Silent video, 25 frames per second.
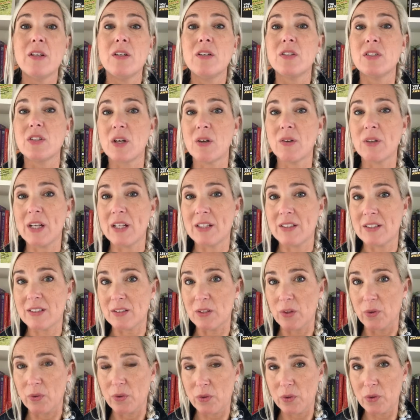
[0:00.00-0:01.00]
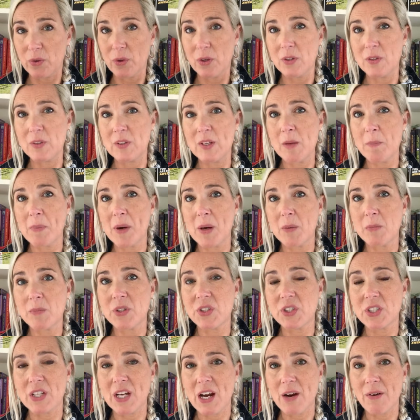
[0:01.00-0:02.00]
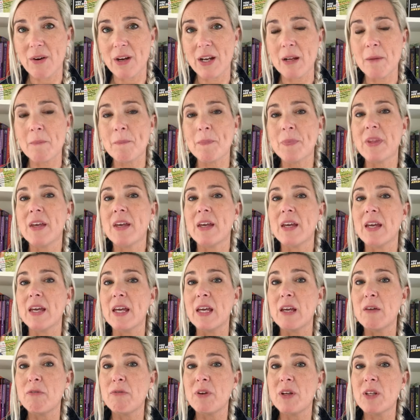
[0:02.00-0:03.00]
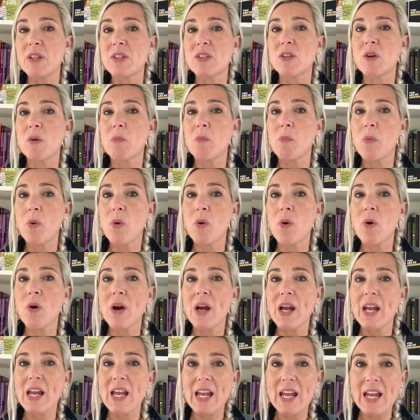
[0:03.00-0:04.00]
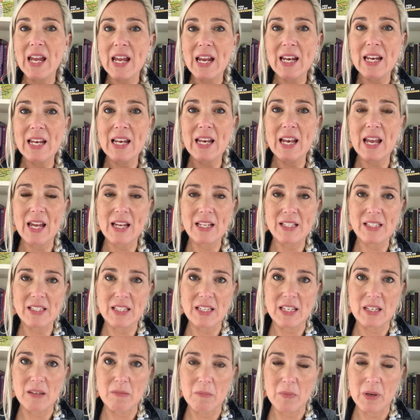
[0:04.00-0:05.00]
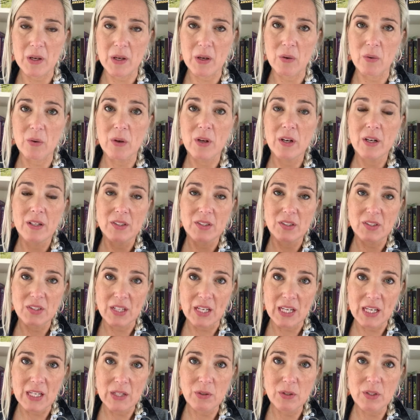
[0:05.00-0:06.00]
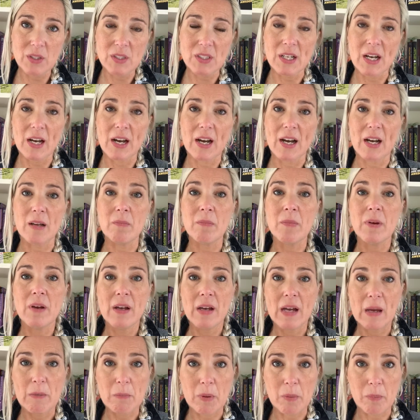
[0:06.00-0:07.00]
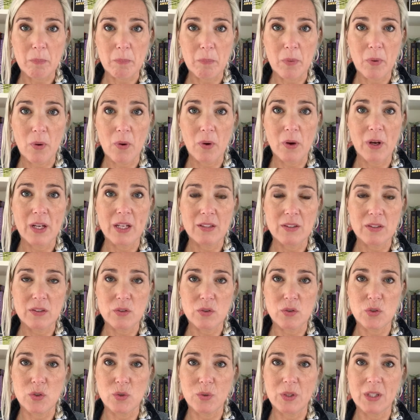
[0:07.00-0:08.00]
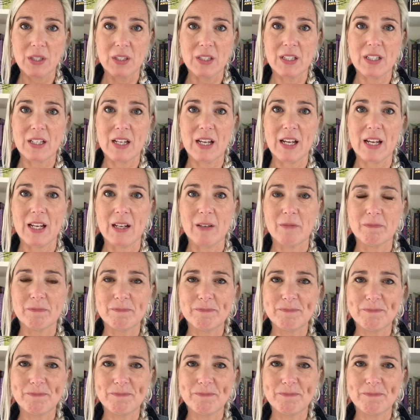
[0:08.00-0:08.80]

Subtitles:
So that's the third tip I'm sharing. If it's a more in-length email, take your time but block it during the day.